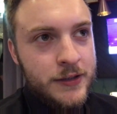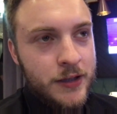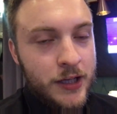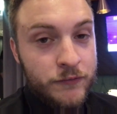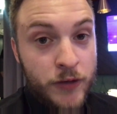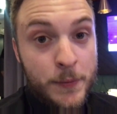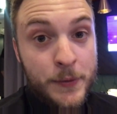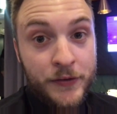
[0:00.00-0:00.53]

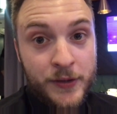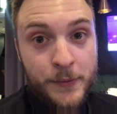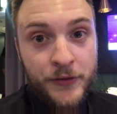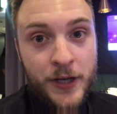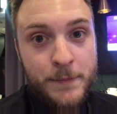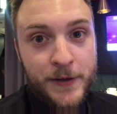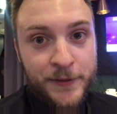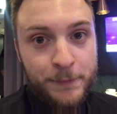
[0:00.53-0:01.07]
Robertson was
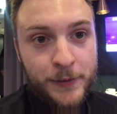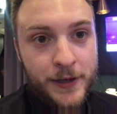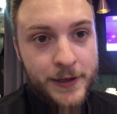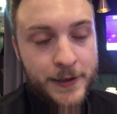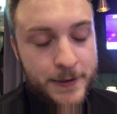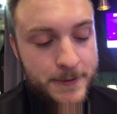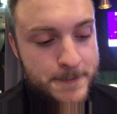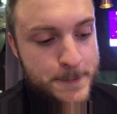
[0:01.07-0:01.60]
our best
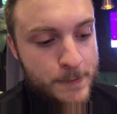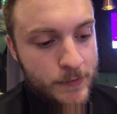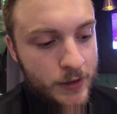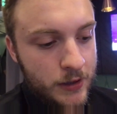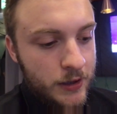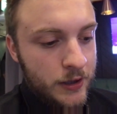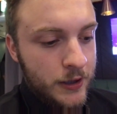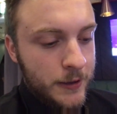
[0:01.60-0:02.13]
player.
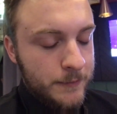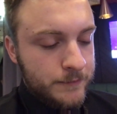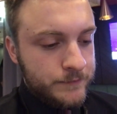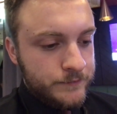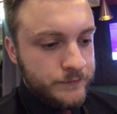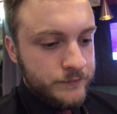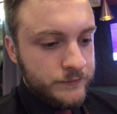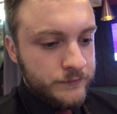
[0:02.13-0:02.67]
Other
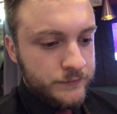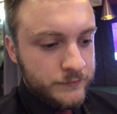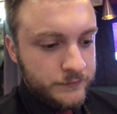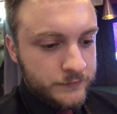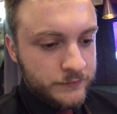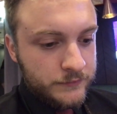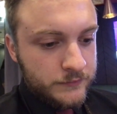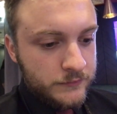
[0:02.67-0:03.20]

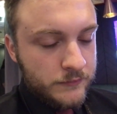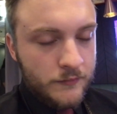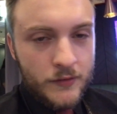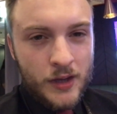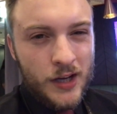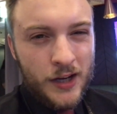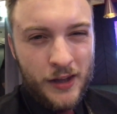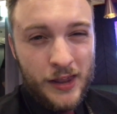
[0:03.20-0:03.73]

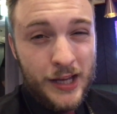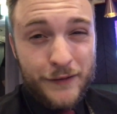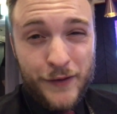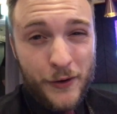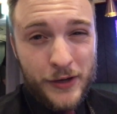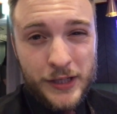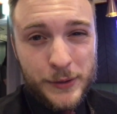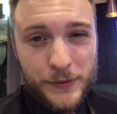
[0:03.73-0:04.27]
than that, a
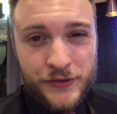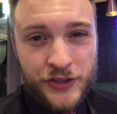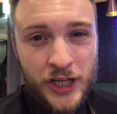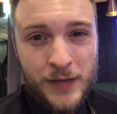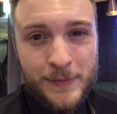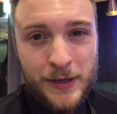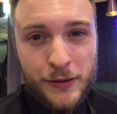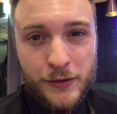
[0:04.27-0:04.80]
very little
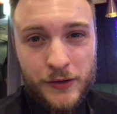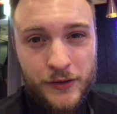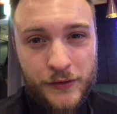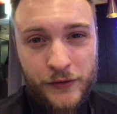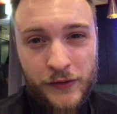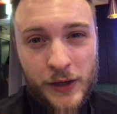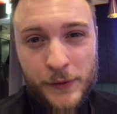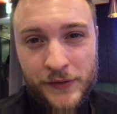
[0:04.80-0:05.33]
chat about
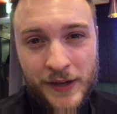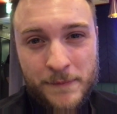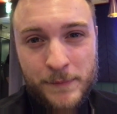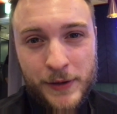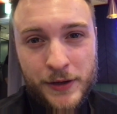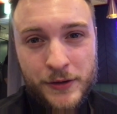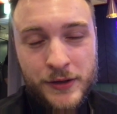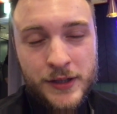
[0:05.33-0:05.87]
slow
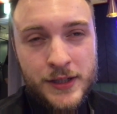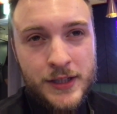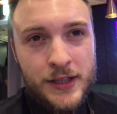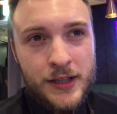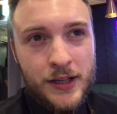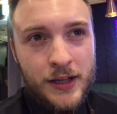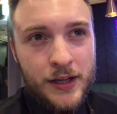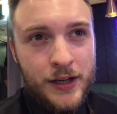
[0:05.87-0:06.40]
tempo.
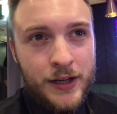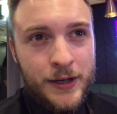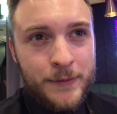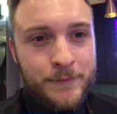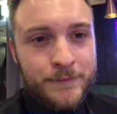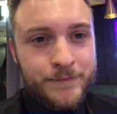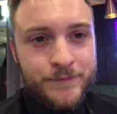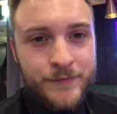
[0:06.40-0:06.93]

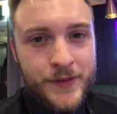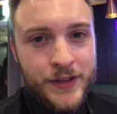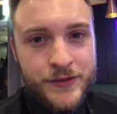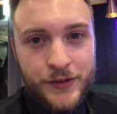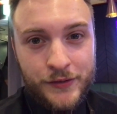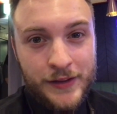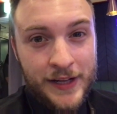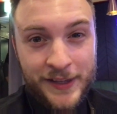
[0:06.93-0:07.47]

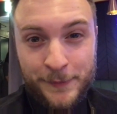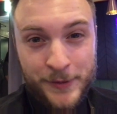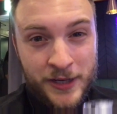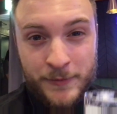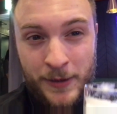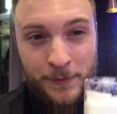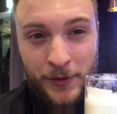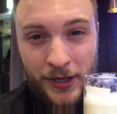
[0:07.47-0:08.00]
Just glad to be
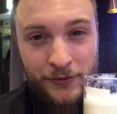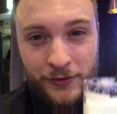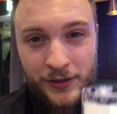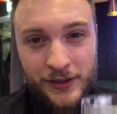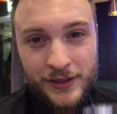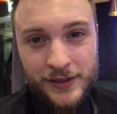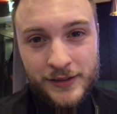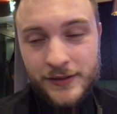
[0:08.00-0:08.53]
at my point,
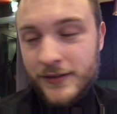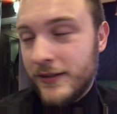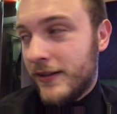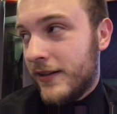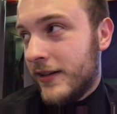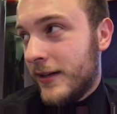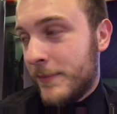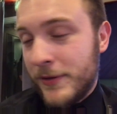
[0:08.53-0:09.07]
really.
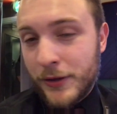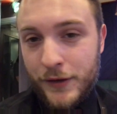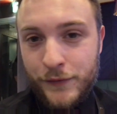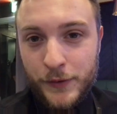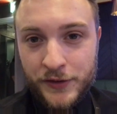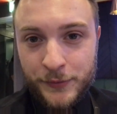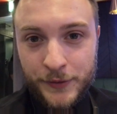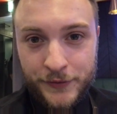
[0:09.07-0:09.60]
I've been looking
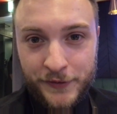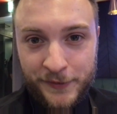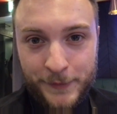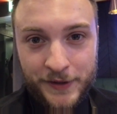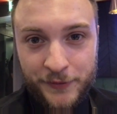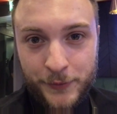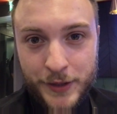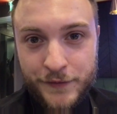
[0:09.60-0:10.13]
forward to it since
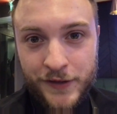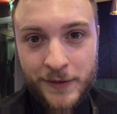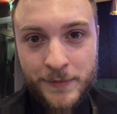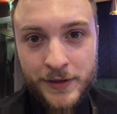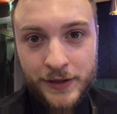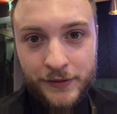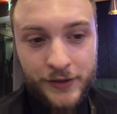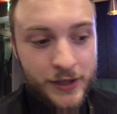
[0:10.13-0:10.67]
about 25
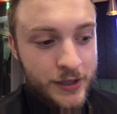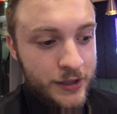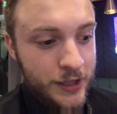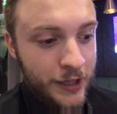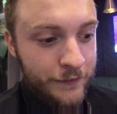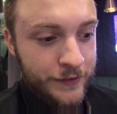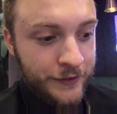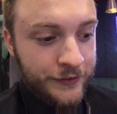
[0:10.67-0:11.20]
minutes.
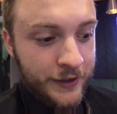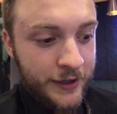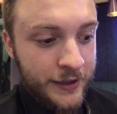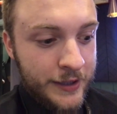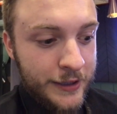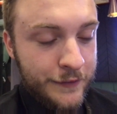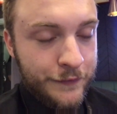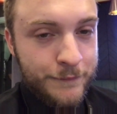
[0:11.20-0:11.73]
Hopefully
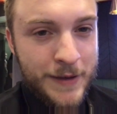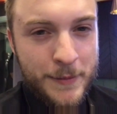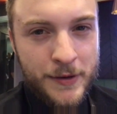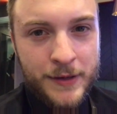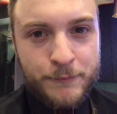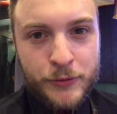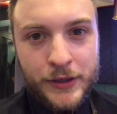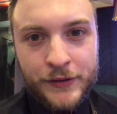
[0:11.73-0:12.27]
second half,
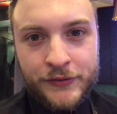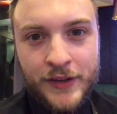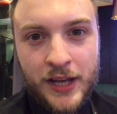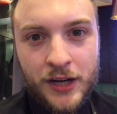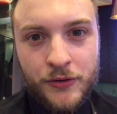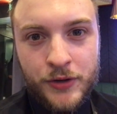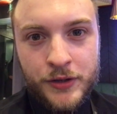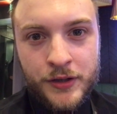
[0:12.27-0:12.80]
maybe bring
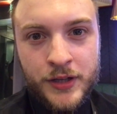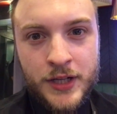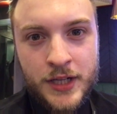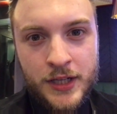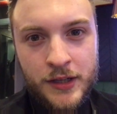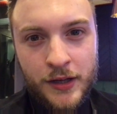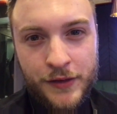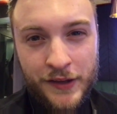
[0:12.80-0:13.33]
Salah on.
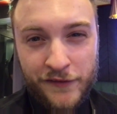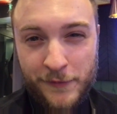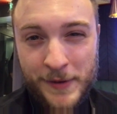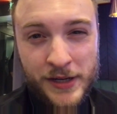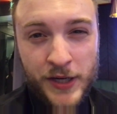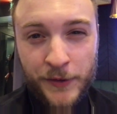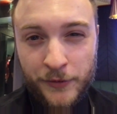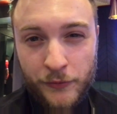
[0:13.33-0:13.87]
I think
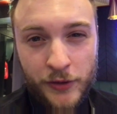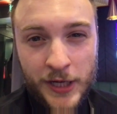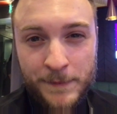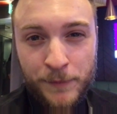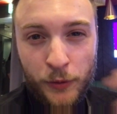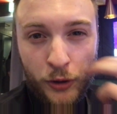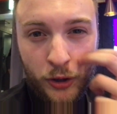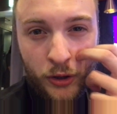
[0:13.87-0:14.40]
Firmino's been really
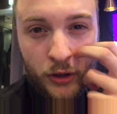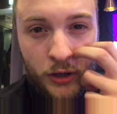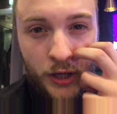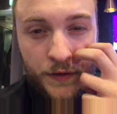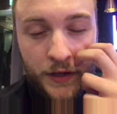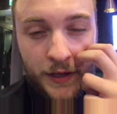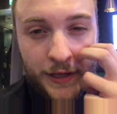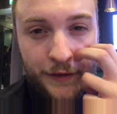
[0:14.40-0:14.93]
poor
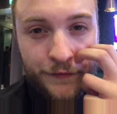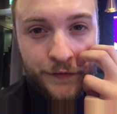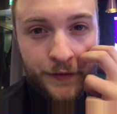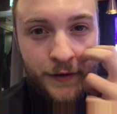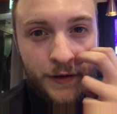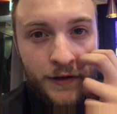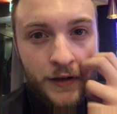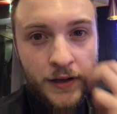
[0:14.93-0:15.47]
on the left.